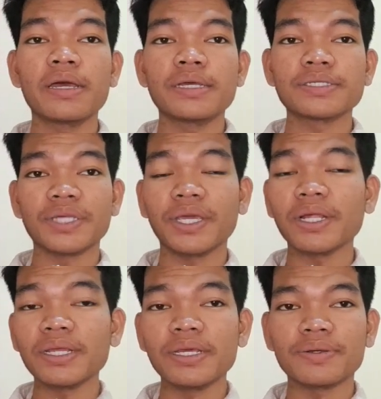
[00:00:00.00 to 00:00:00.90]

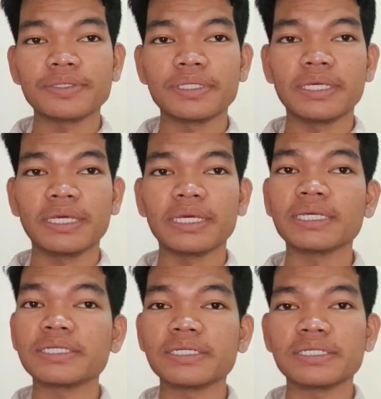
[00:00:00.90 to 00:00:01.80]
psycholinguistics
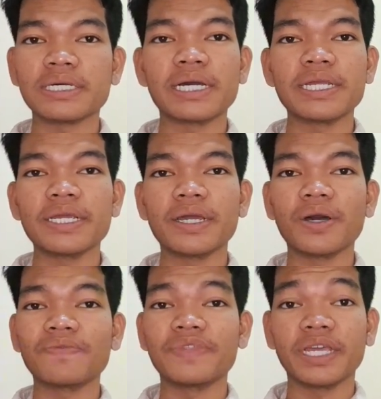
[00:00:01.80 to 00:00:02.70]
is the study
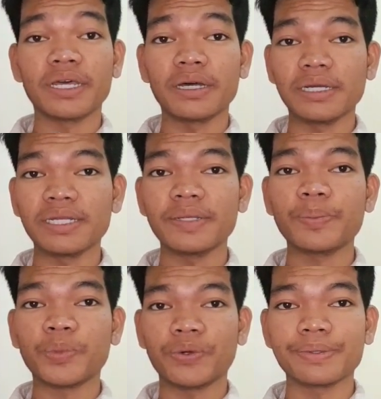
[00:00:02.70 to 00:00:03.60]
of the
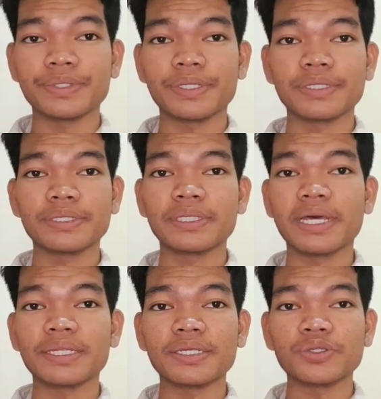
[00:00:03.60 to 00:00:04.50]
cognitive process
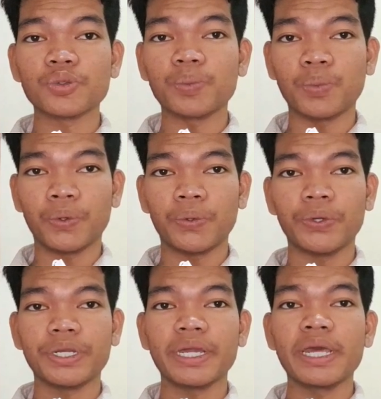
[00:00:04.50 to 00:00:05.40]
that
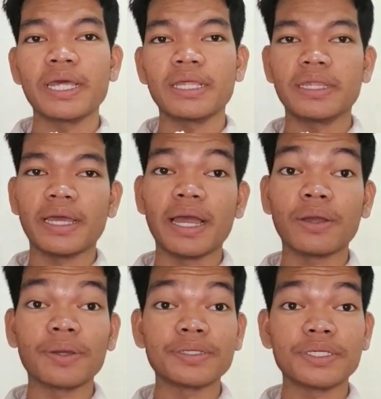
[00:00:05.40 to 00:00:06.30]
support the
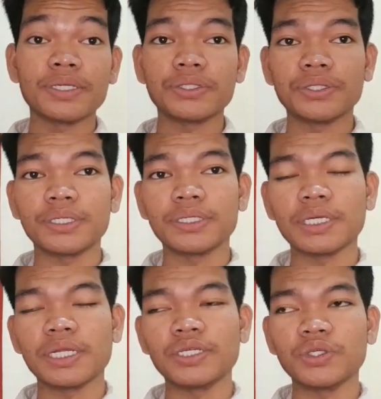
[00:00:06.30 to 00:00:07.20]
acquisition
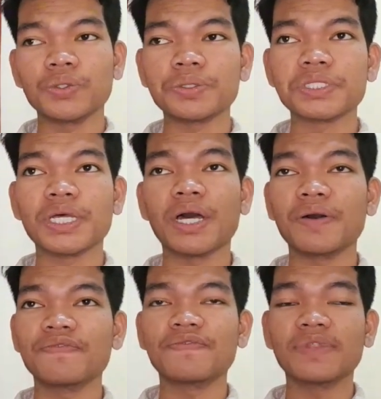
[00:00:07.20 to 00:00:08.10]
and use
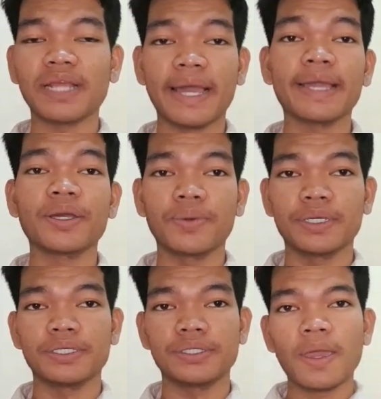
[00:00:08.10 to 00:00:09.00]
of
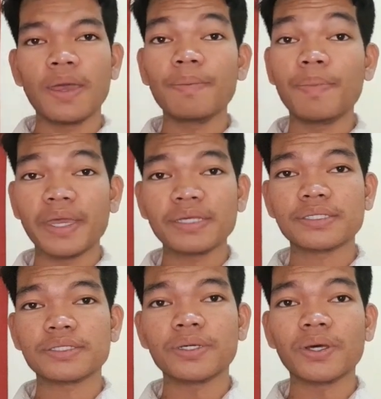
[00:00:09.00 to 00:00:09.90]
language.
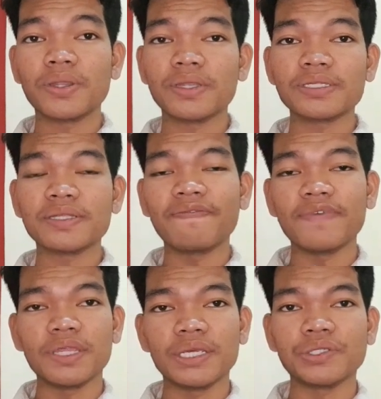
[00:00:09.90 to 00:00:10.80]
Based on this
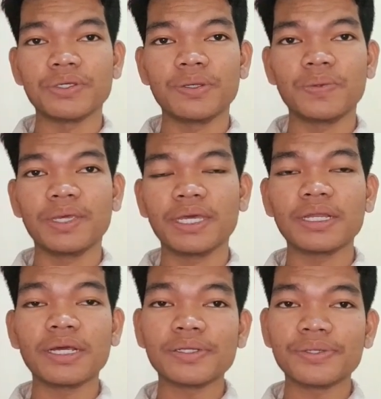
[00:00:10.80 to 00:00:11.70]
definition, we can
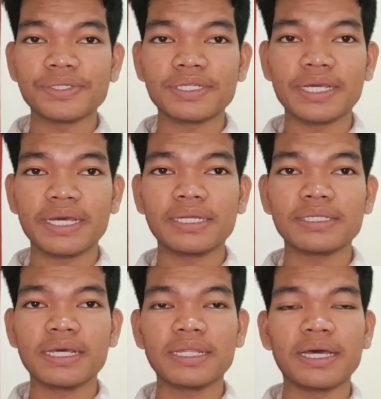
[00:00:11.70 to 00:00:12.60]
understand
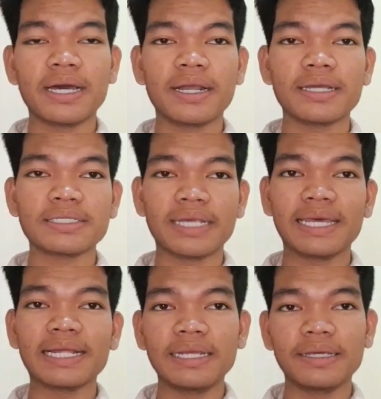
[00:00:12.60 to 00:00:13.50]
that
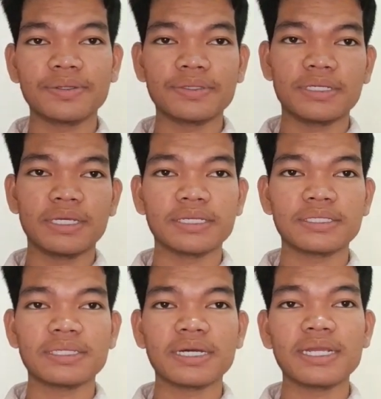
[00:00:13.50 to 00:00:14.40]
psycholinguistics
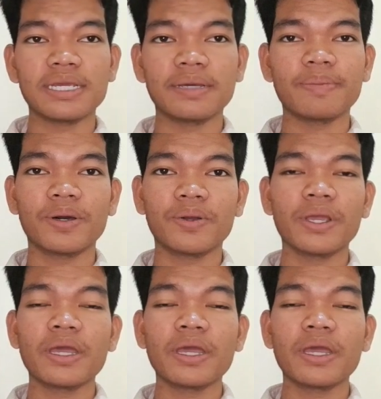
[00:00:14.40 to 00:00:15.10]
study about